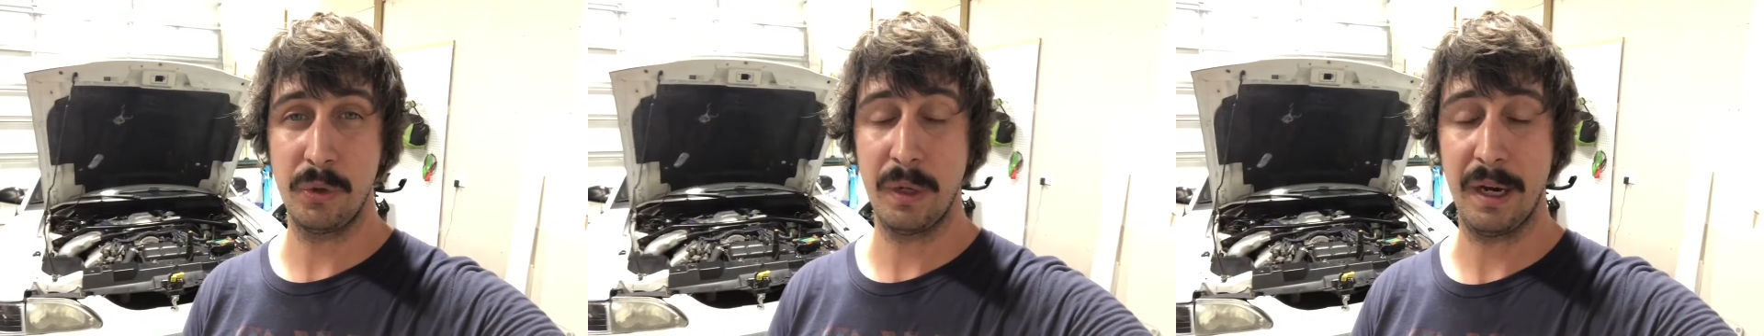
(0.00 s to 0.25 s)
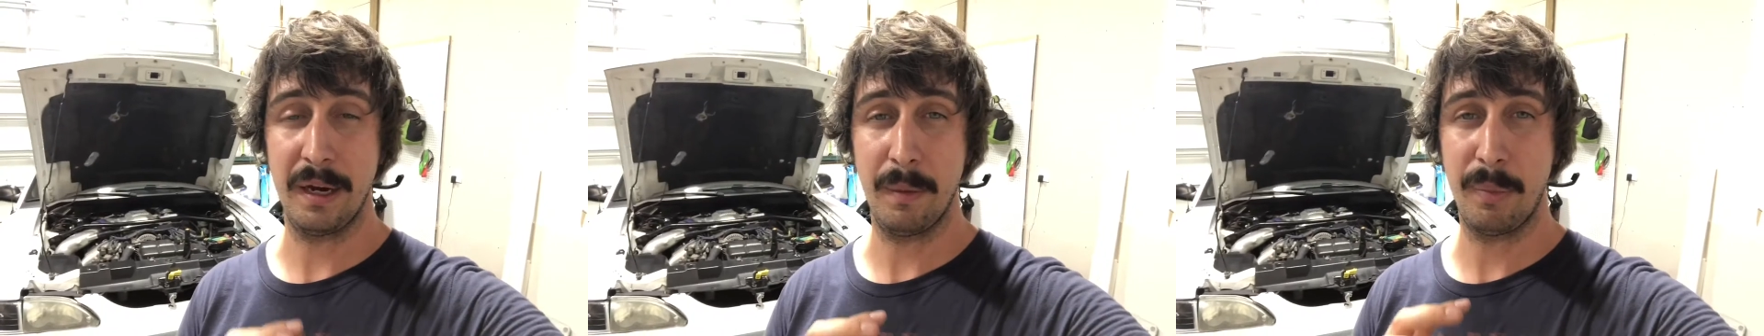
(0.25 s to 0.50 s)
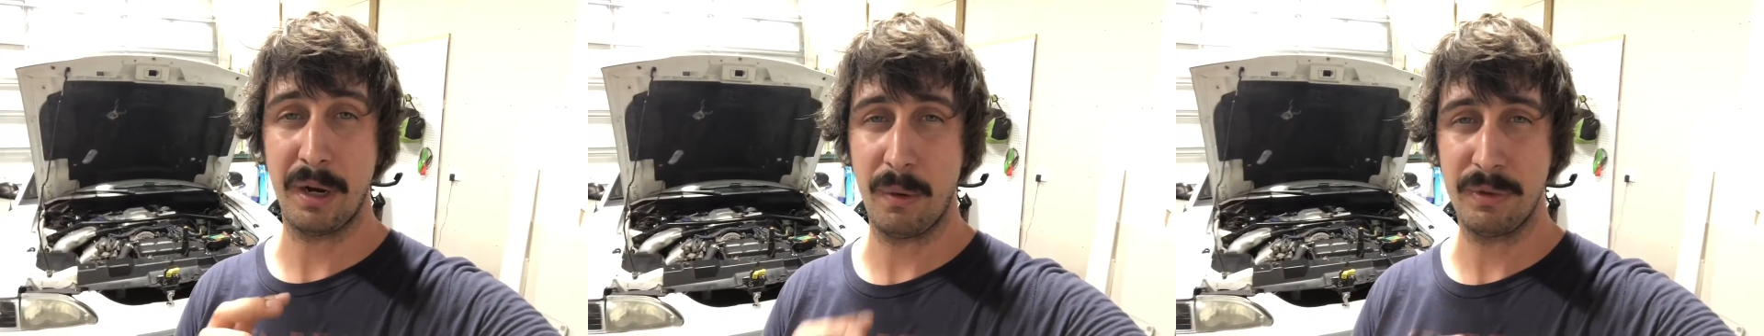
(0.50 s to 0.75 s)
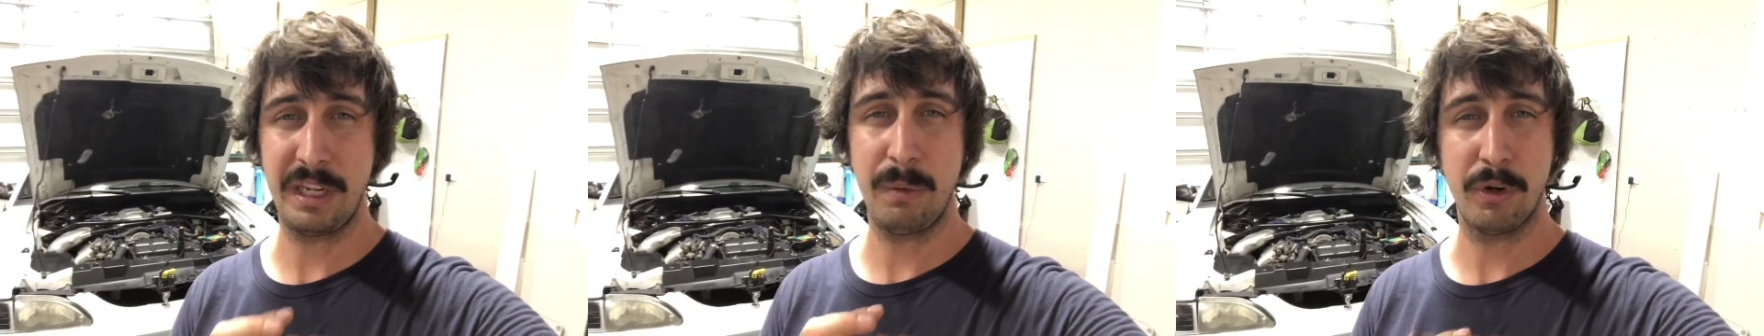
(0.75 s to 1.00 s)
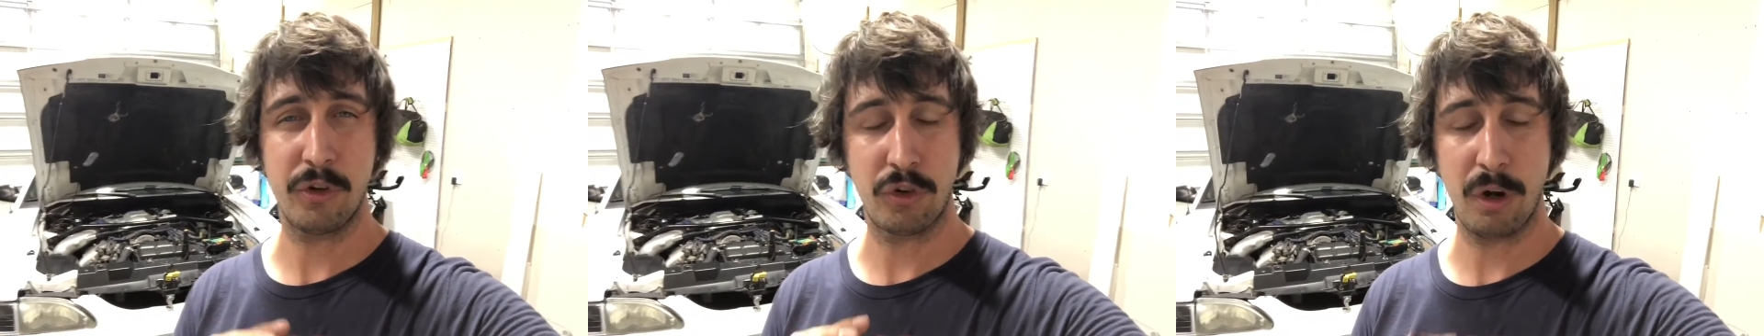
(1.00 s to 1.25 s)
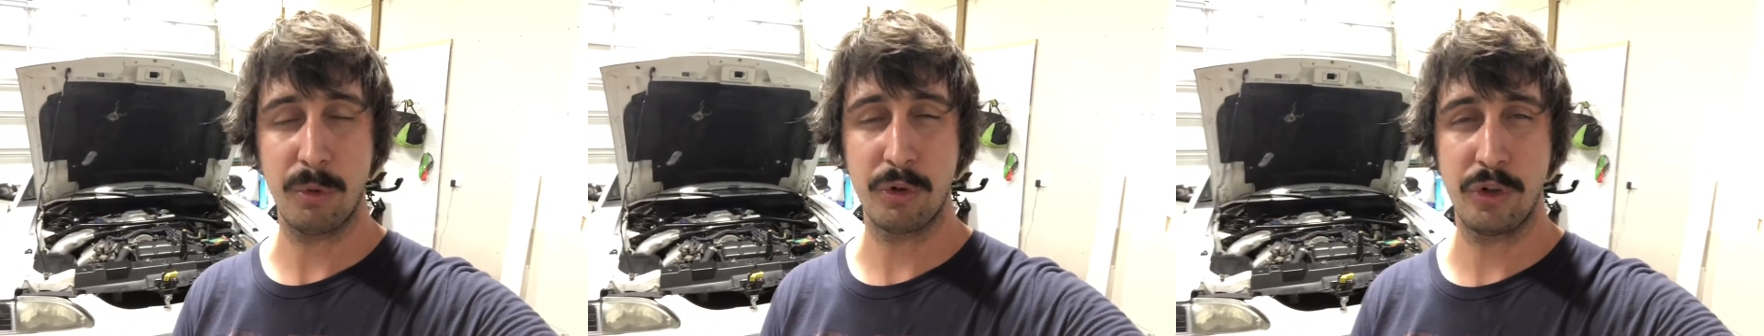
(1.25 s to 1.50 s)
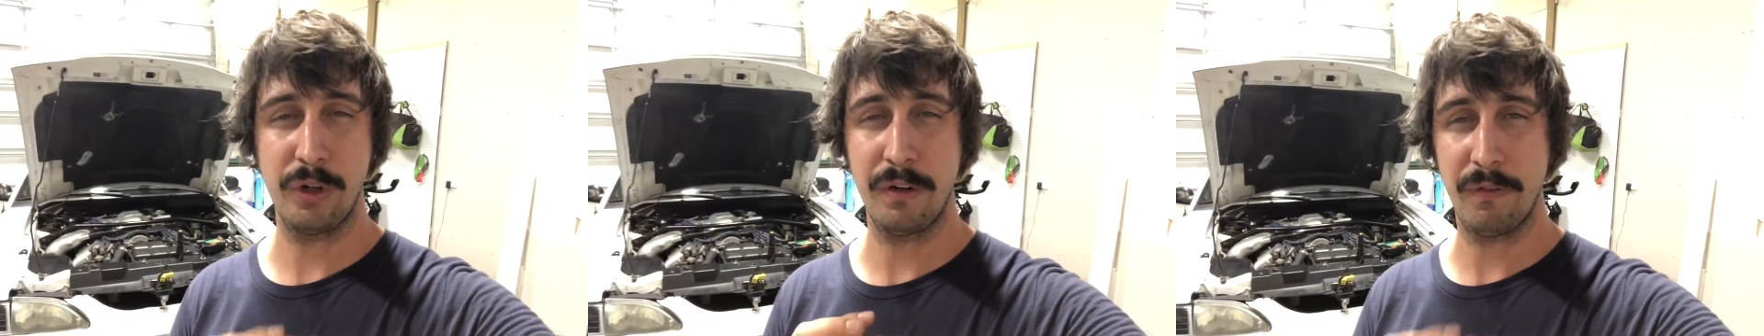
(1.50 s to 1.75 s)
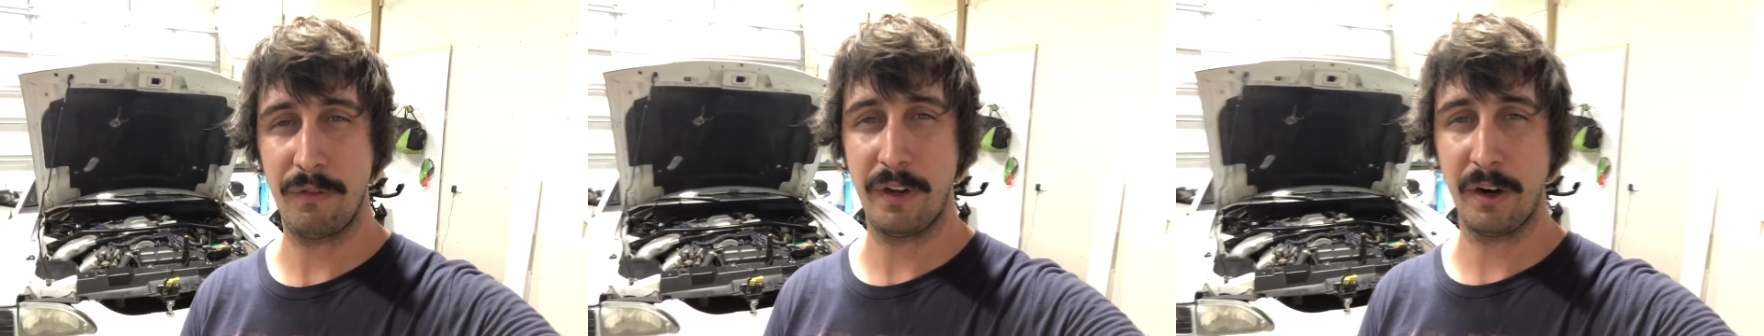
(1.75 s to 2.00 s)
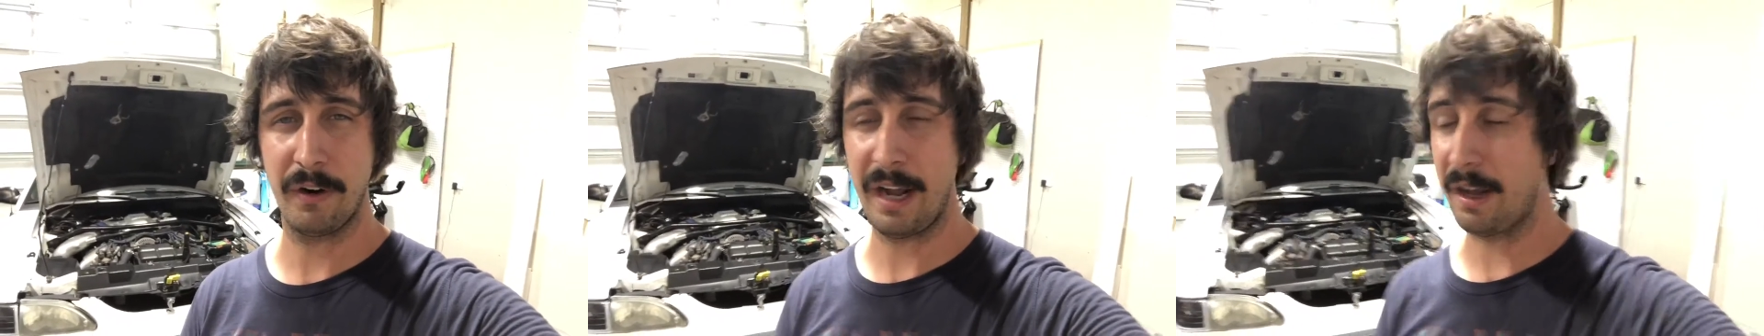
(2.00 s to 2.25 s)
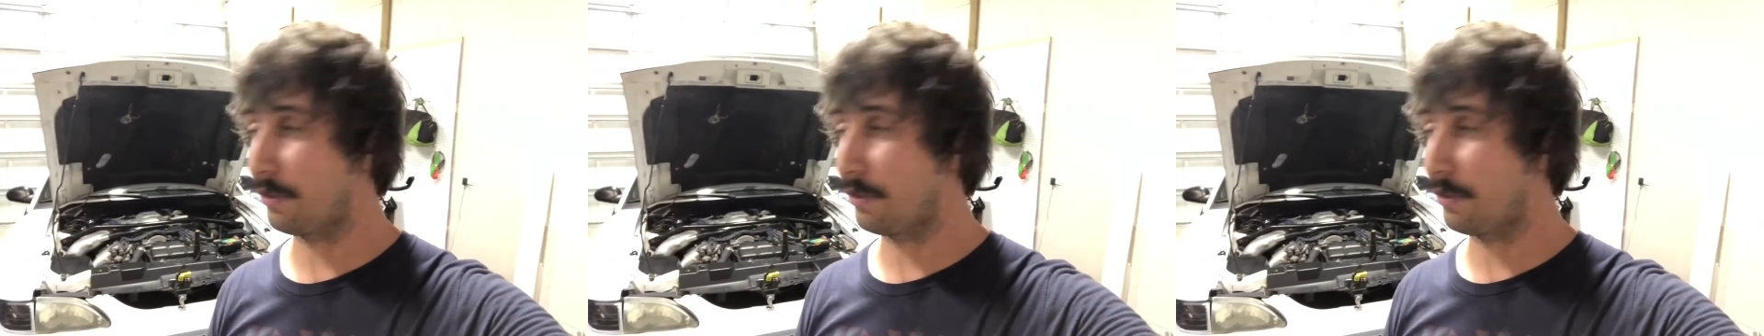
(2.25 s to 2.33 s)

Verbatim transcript: uh, but I was able to troubleshoot it and figure it out.